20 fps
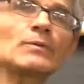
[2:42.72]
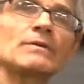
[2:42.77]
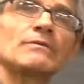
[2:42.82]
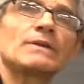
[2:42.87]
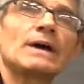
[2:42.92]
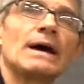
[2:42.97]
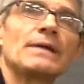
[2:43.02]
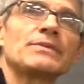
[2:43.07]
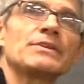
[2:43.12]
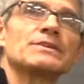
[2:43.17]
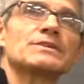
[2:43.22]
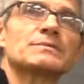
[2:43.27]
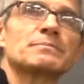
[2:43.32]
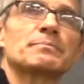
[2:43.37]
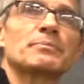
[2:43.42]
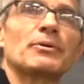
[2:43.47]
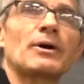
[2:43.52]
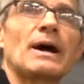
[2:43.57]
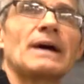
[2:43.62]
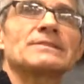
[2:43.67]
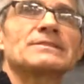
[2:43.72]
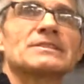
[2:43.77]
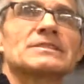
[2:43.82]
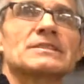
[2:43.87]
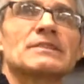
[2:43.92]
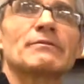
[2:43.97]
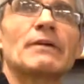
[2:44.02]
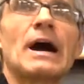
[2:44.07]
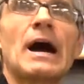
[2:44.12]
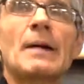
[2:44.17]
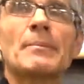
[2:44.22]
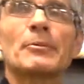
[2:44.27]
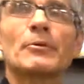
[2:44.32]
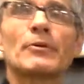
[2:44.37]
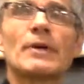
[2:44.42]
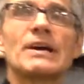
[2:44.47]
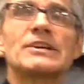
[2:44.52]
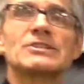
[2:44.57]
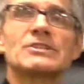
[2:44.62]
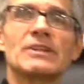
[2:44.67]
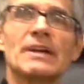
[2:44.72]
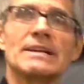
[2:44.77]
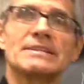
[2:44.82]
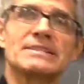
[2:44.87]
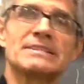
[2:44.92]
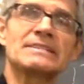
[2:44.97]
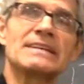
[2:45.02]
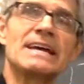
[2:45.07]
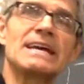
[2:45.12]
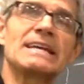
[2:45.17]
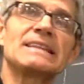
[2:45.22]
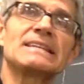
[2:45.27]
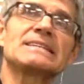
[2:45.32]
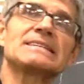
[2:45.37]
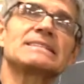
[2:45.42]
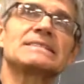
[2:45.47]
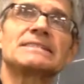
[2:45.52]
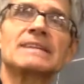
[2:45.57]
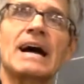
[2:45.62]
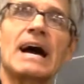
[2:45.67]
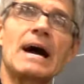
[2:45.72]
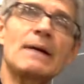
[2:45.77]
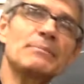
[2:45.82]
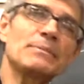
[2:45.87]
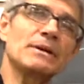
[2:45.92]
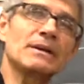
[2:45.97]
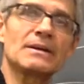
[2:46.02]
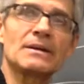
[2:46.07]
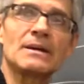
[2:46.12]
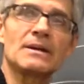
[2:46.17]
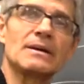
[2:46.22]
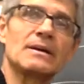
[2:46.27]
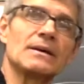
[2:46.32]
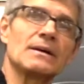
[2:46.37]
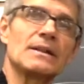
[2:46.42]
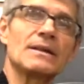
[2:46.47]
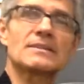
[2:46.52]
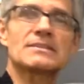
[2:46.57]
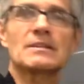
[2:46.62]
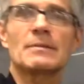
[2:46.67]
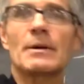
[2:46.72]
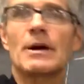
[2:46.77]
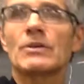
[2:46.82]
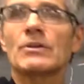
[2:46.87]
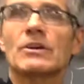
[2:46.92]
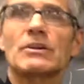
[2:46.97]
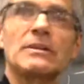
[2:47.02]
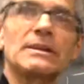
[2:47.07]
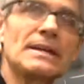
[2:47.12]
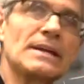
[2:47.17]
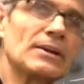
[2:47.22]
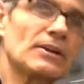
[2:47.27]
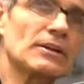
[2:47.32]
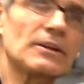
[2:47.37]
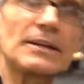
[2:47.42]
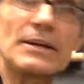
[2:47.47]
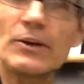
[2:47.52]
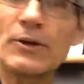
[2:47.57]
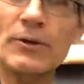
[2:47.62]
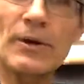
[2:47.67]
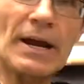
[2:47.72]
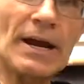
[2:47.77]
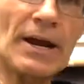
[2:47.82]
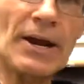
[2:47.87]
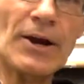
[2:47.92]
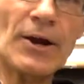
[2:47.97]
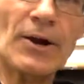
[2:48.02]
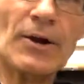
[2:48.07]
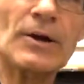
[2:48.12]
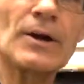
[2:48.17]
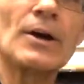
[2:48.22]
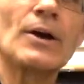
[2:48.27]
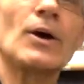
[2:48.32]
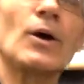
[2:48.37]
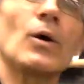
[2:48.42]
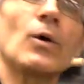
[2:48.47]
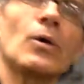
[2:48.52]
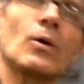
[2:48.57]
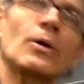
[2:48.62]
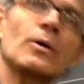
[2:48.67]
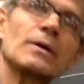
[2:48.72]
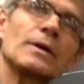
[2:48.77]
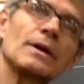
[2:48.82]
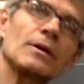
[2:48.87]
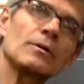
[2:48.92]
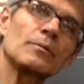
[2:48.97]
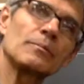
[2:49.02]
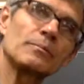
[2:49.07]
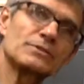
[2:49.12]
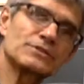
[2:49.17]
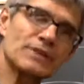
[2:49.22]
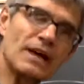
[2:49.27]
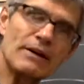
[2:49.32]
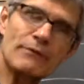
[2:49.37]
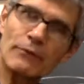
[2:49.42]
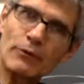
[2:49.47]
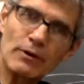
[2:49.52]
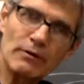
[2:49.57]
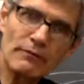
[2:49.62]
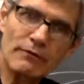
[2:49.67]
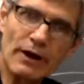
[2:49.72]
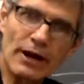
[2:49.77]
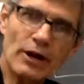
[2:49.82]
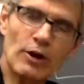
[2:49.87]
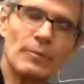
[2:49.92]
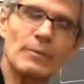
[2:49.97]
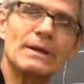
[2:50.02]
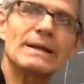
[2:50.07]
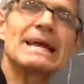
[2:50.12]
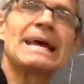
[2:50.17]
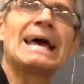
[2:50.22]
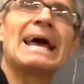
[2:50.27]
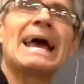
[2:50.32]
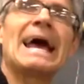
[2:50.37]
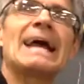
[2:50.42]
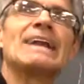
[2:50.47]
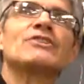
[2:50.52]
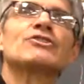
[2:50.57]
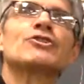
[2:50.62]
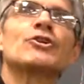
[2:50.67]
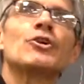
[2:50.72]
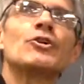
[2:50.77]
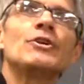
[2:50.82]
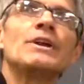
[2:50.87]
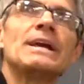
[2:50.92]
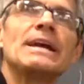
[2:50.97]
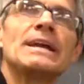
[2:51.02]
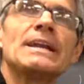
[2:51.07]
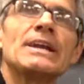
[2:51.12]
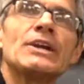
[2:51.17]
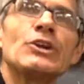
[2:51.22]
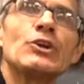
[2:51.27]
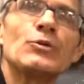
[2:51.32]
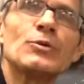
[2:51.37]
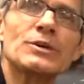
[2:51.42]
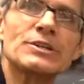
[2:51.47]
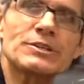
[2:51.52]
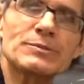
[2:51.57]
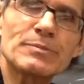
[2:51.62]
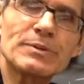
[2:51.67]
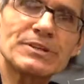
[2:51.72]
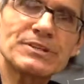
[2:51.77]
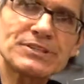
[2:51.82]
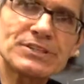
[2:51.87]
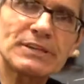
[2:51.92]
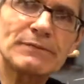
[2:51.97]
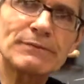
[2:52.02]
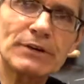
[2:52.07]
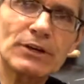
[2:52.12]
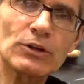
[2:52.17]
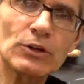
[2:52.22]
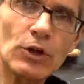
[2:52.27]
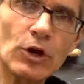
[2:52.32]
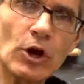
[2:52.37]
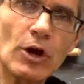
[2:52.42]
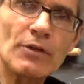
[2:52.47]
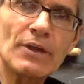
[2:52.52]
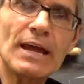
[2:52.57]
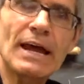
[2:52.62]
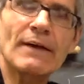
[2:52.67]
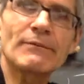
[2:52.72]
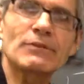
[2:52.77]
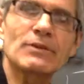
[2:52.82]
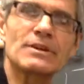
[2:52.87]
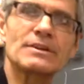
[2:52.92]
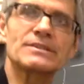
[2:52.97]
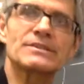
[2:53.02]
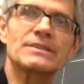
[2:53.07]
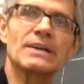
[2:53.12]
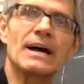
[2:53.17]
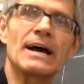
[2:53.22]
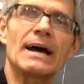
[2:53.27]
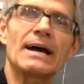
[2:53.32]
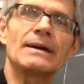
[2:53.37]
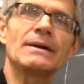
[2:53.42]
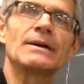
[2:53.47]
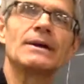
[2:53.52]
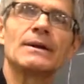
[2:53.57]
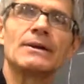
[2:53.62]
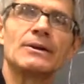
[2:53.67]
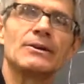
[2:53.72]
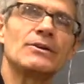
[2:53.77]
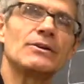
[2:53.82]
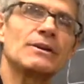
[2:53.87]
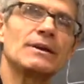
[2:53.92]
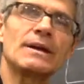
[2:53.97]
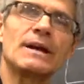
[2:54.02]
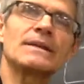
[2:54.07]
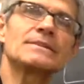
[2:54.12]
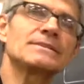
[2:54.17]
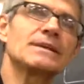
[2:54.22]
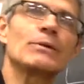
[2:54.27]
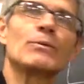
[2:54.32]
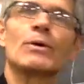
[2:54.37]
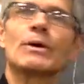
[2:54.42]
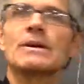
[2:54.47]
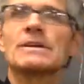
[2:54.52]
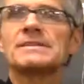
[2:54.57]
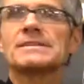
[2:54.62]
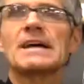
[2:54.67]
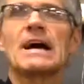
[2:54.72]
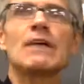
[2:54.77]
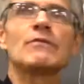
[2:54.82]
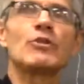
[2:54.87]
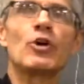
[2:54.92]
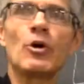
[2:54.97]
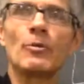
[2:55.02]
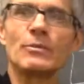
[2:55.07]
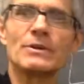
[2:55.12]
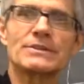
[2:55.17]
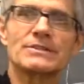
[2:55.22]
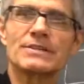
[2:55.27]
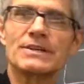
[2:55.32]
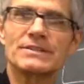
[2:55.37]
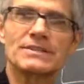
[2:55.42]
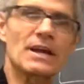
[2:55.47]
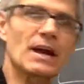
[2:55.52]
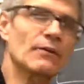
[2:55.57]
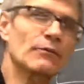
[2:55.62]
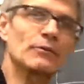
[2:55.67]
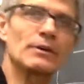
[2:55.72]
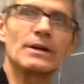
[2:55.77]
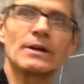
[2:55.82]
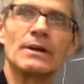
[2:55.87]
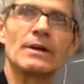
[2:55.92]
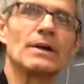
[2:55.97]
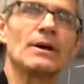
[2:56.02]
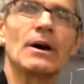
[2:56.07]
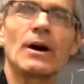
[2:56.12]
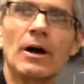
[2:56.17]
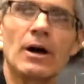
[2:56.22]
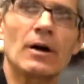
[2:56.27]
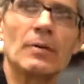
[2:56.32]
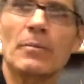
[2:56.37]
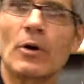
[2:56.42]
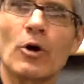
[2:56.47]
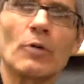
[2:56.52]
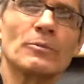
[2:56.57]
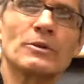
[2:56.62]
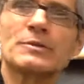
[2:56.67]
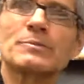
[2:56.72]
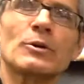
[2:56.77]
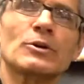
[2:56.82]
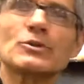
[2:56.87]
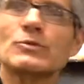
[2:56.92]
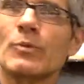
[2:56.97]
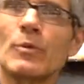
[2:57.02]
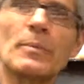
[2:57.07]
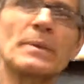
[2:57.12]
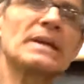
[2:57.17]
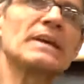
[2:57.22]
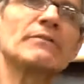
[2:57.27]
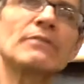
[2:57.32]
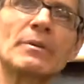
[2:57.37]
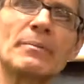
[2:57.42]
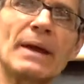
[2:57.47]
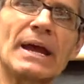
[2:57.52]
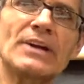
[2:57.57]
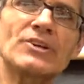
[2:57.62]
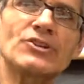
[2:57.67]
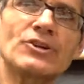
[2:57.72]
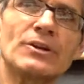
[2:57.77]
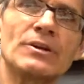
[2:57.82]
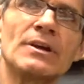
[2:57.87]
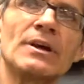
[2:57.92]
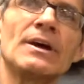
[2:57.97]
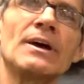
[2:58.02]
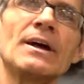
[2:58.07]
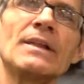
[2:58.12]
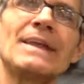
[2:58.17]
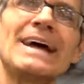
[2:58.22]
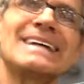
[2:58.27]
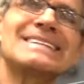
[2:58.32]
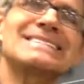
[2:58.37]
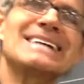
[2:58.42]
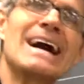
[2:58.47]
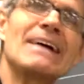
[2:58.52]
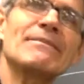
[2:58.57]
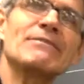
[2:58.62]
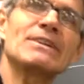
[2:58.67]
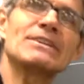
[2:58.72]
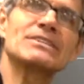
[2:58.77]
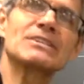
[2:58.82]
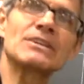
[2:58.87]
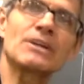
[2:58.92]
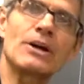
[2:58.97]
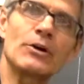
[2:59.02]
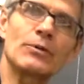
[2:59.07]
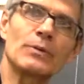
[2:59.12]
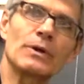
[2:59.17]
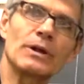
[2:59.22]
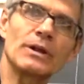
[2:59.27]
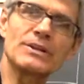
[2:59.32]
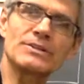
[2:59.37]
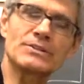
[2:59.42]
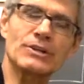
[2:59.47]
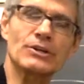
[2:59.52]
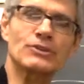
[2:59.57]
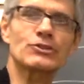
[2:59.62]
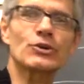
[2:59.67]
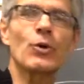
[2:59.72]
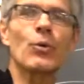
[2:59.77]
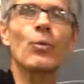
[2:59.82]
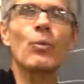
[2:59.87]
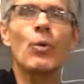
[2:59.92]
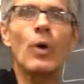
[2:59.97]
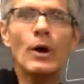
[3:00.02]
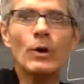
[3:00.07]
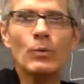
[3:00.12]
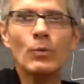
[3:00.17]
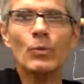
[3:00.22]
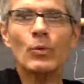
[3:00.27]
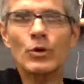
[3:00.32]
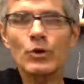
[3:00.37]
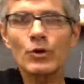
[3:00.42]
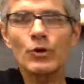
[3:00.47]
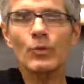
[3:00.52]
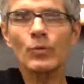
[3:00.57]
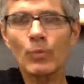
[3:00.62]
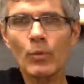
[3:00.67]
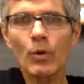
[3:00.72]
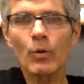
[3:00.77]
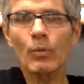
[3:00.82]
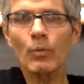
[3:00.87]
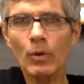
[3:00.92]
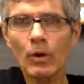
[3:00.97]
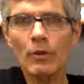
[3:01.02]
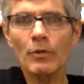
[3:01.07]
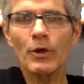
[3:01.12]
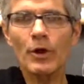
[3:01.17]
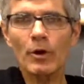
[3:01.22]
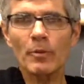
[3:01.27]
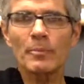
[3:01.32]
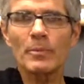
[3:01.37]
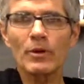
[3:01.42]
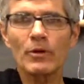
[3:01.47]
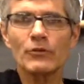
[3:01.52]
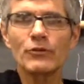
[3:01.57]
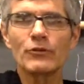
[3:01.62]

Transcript: we've got this process of operationalizing, taking this topic that's about cleaner air or, you know, safer environment, and turning it into a specific law. They have to decide, you know, you can't say we're going to solve homelessness. Every homeless person will be given a mansion. That's obviously unrealistic. So what will their bill